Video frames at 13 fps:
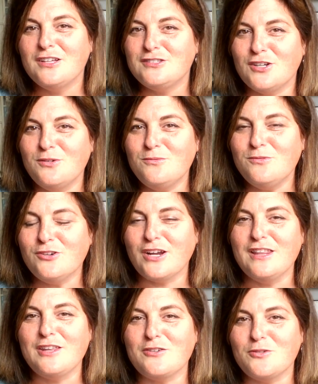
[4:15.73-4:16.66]
don't
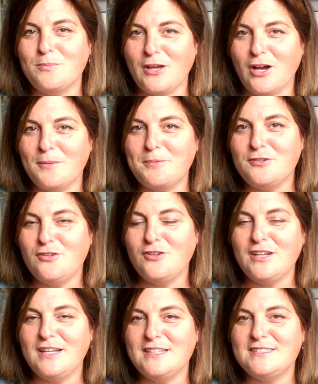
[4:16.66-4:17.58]
worry, there will be
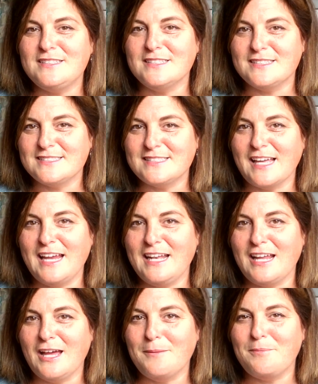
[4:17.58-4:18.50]
opportunities to sign
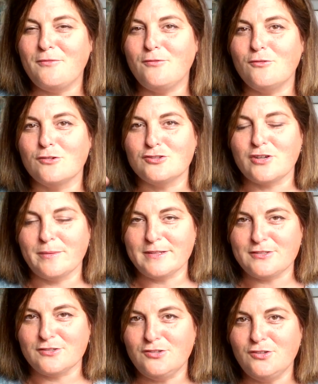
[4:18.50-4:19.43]
up for
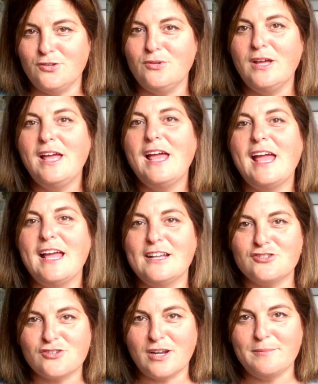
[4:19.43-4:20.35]
trimester two and
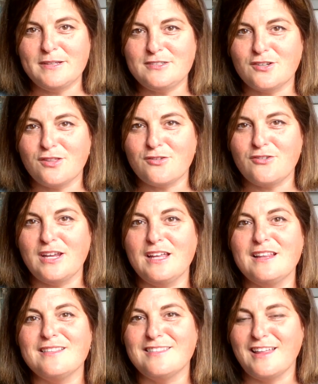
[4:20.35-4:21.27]
trimester
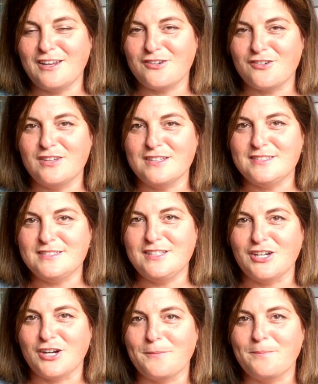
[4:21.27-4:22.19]
three later this
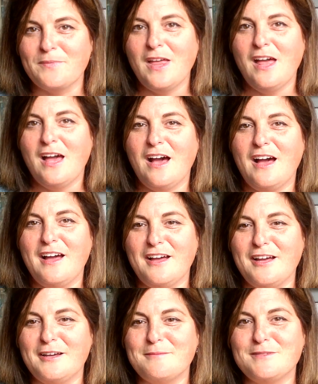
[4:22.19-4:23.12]
year.
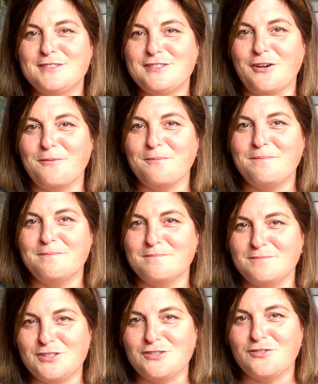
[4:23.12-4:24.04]
So
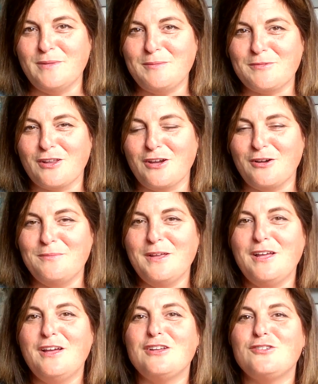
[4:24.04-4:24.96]
just remember though,
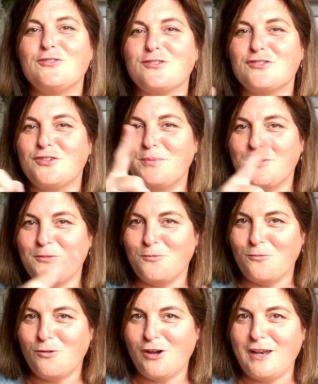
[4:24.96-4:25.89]
doors
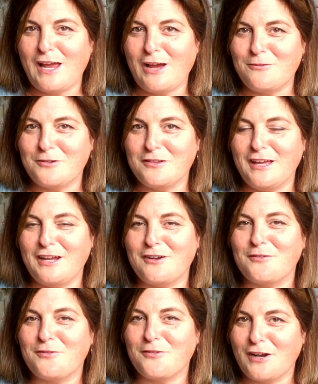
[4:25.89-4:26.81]
open 1 hour
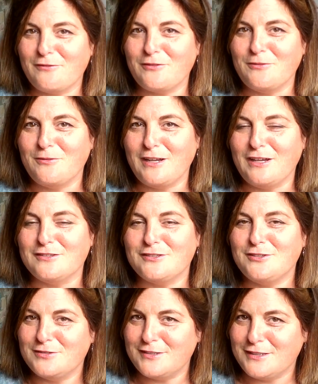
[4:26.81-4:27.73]
later for everyone else
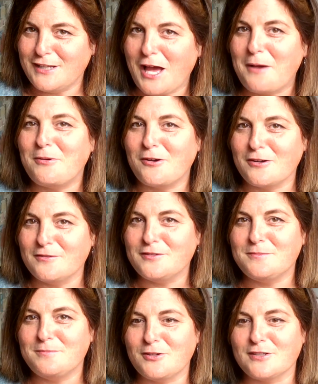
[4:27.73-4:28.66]
who's not part of
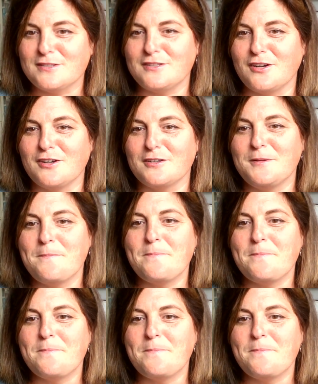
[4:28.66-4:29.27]
Smart Start.